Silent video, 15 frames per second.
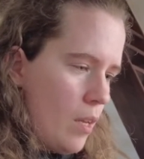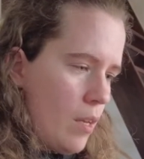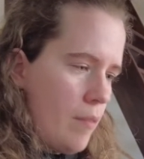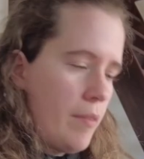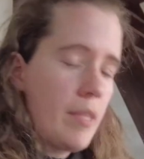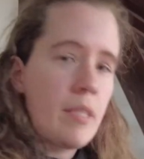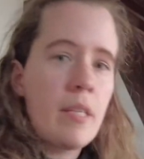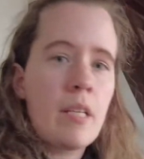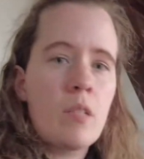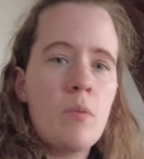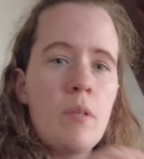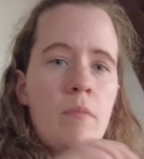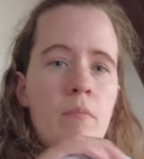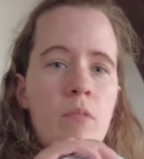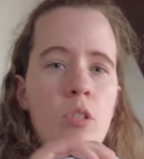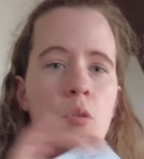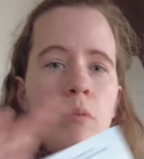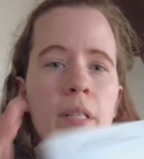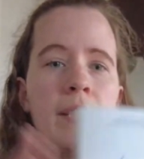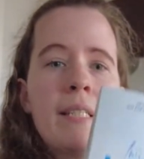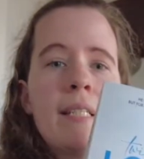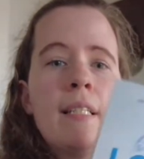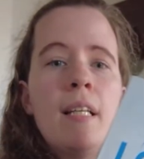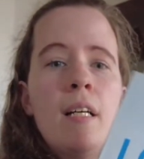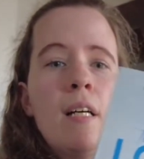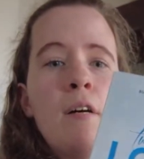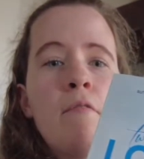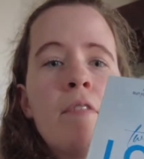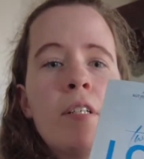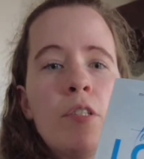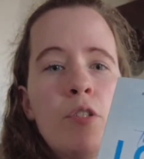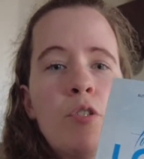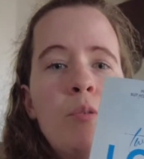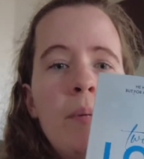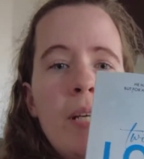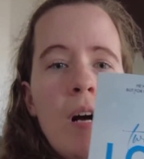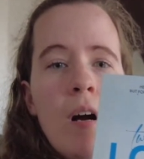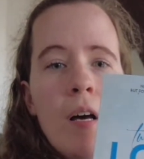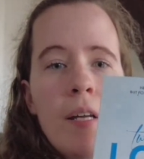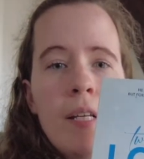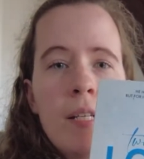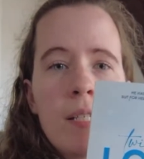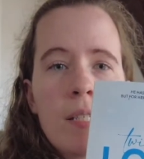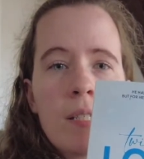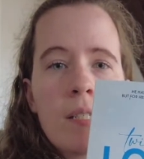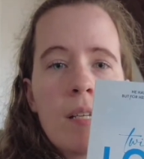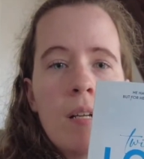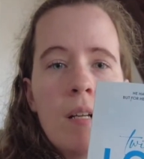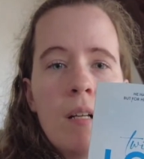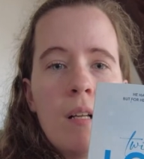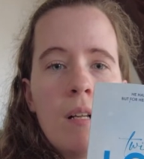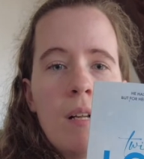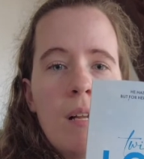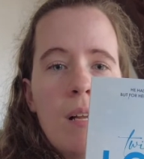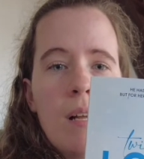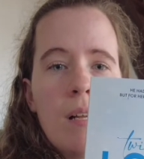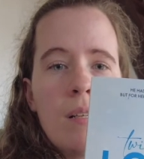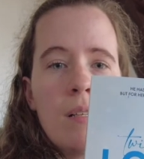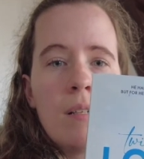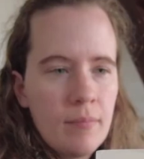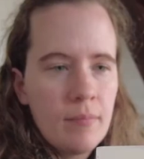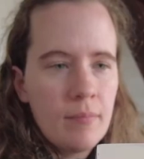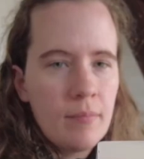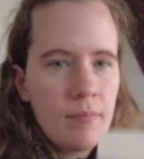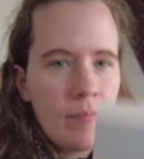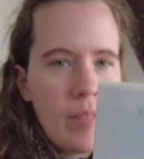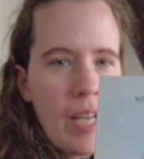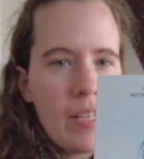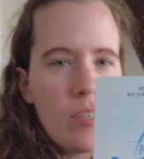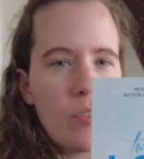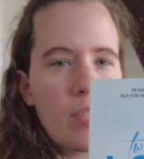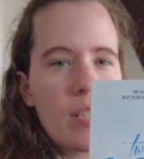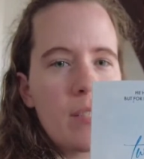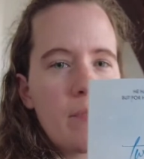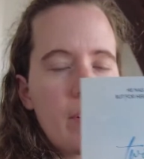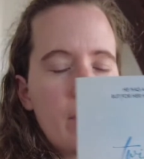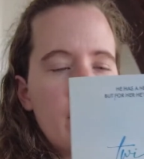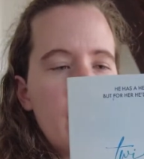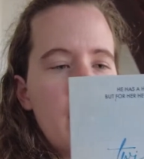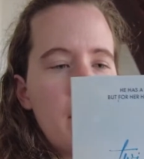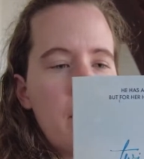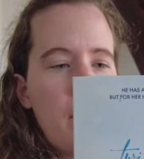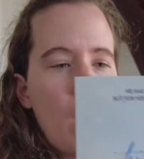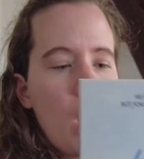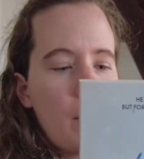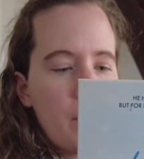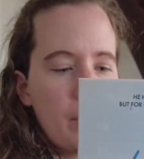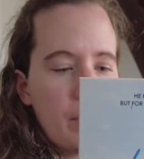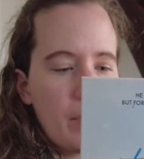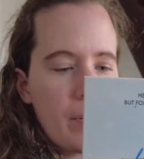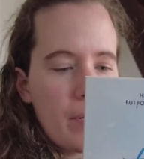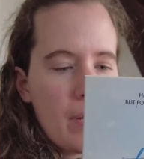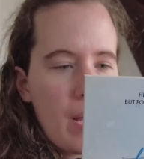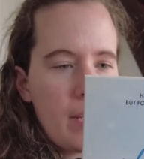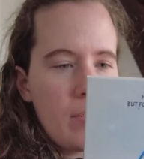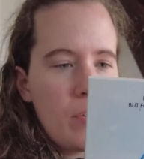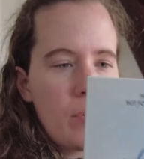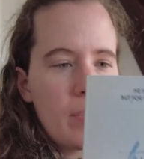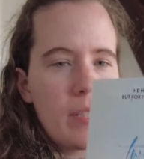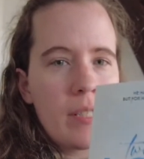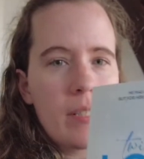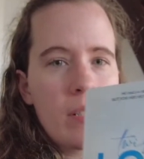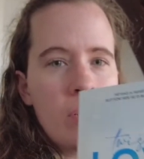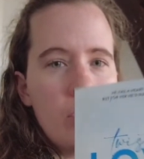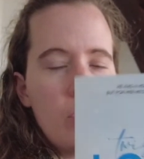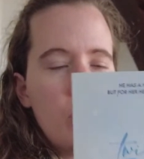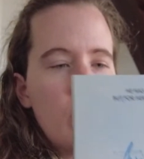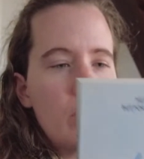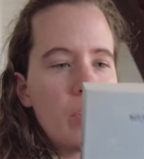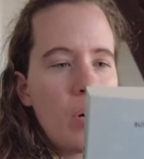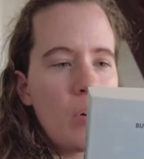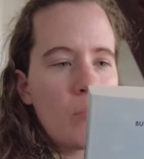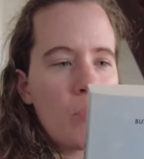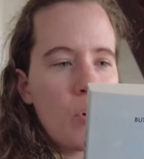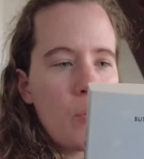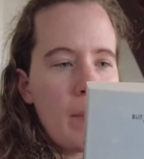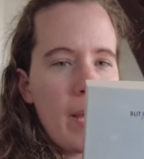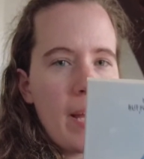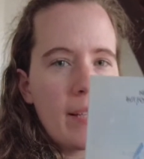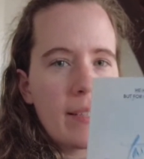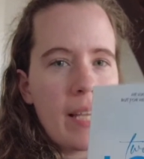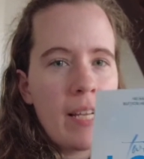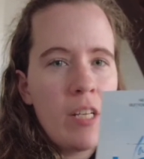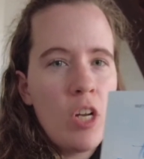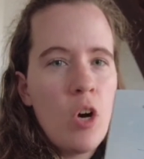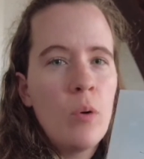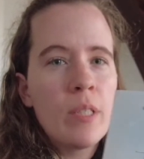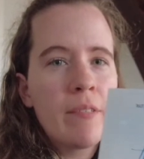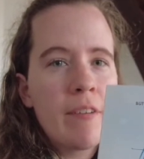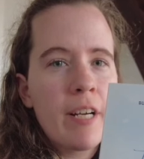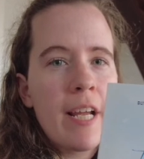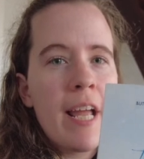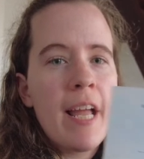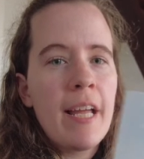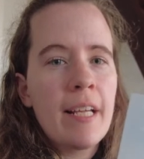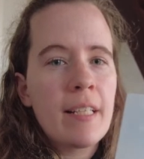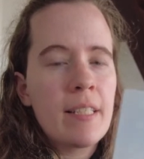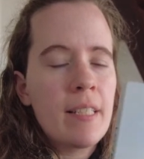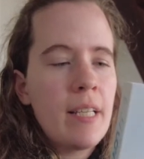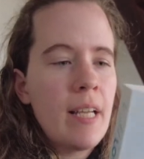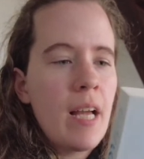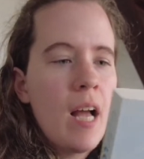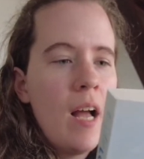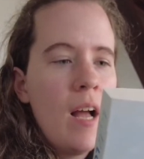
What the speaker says: This next one, Twisted Love. To be honest, I know this is very popular. I know this is a new adult romance. I know it's very angsty.